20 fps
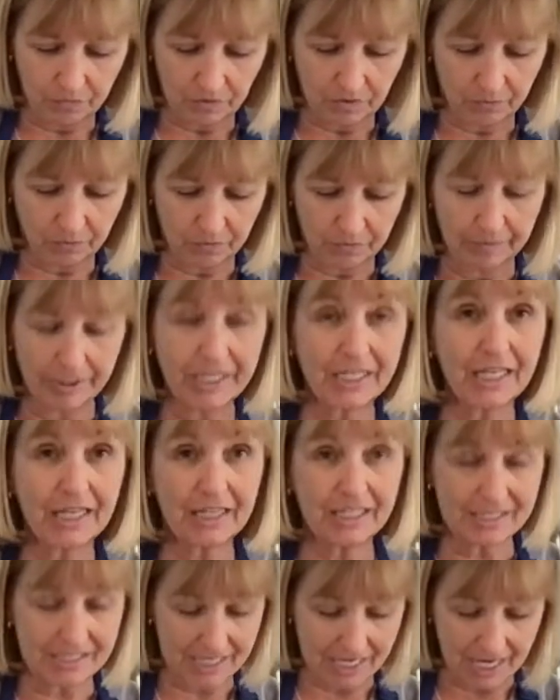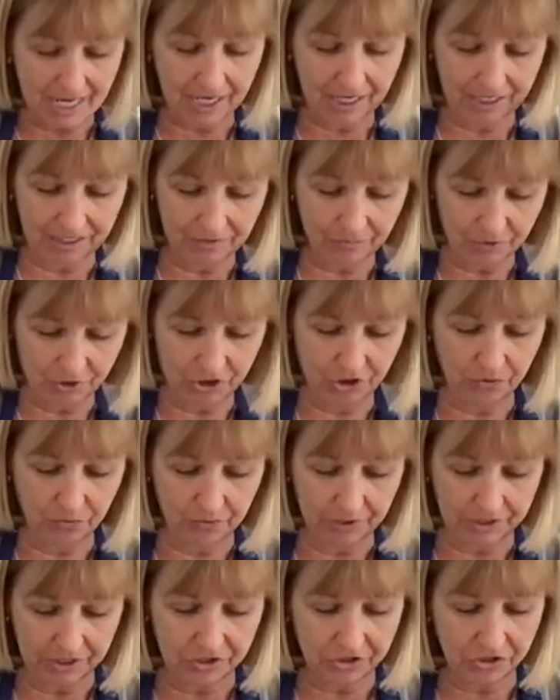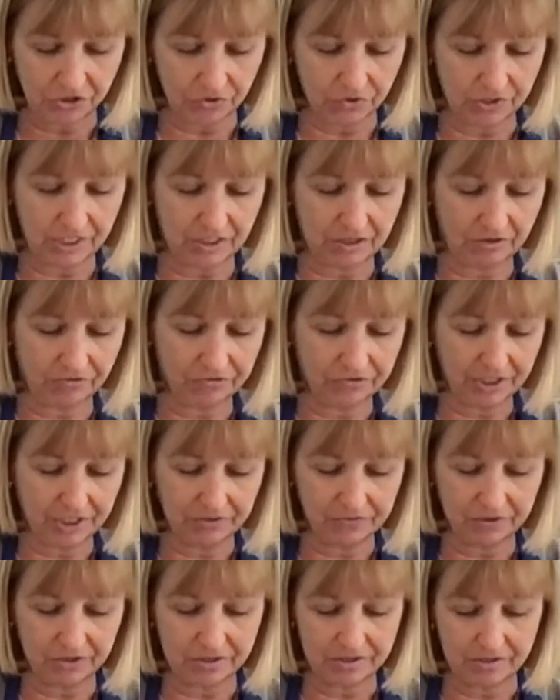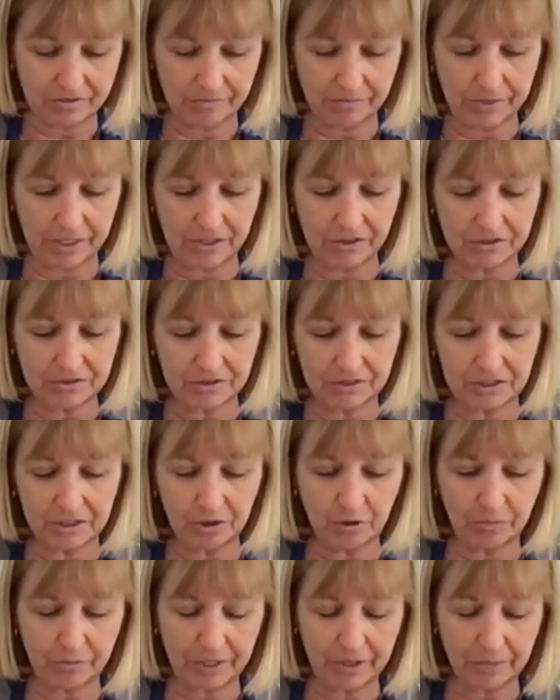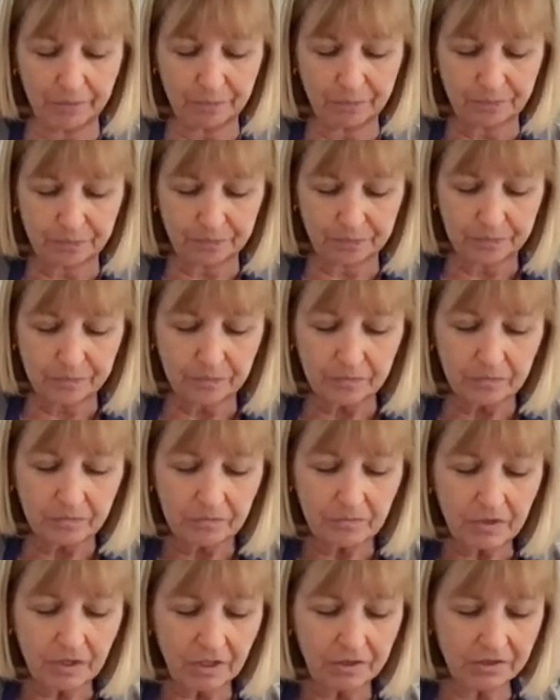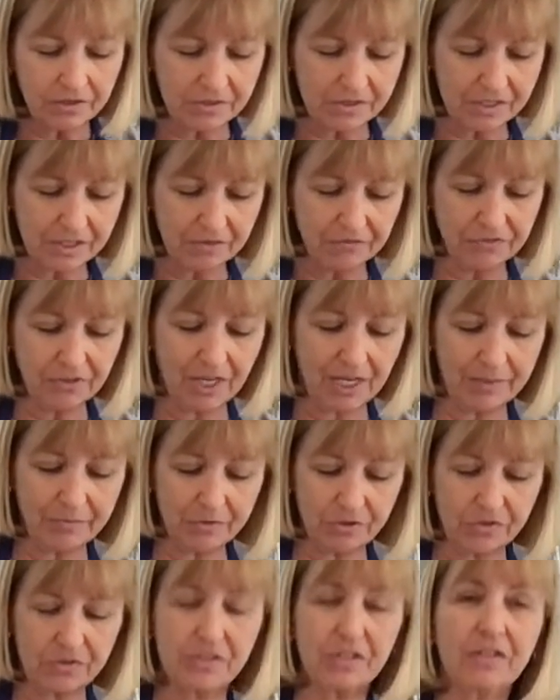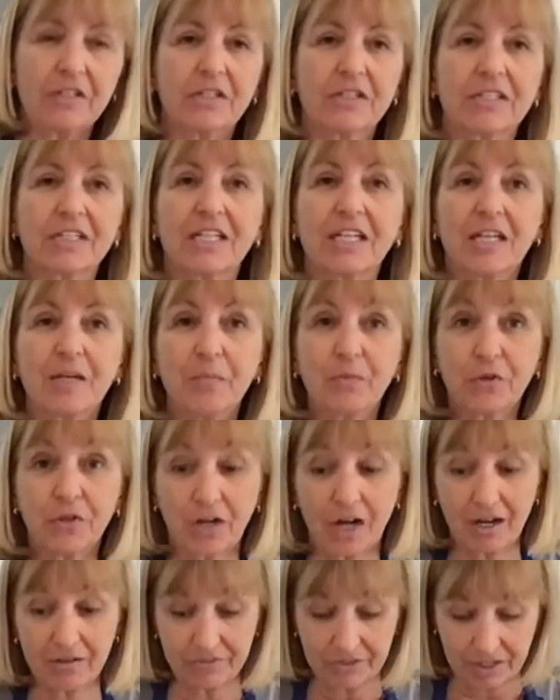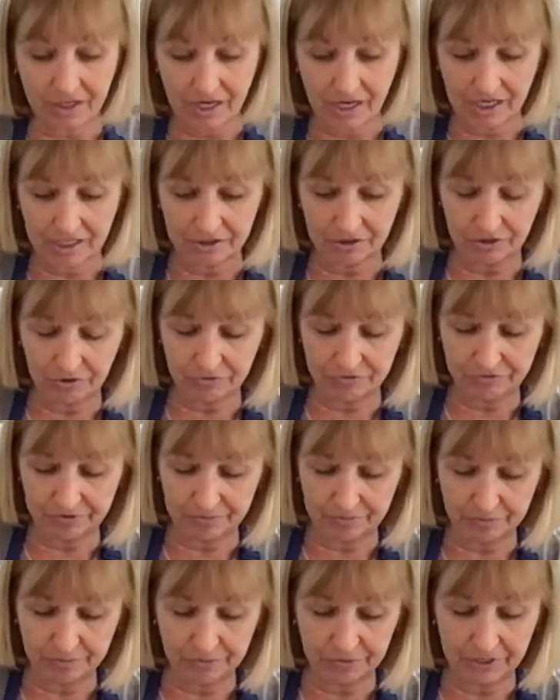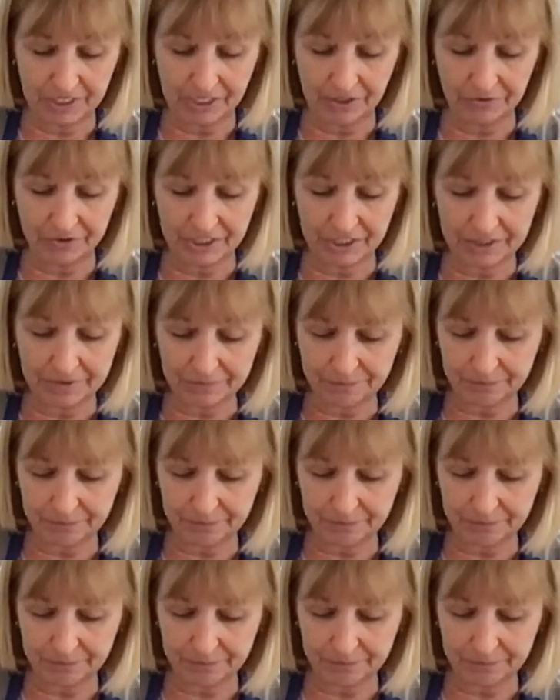we're making this ahead, which you want to do to get the flavors to meld a little bit. There's enough lime juice in there to keep your avocado from browning.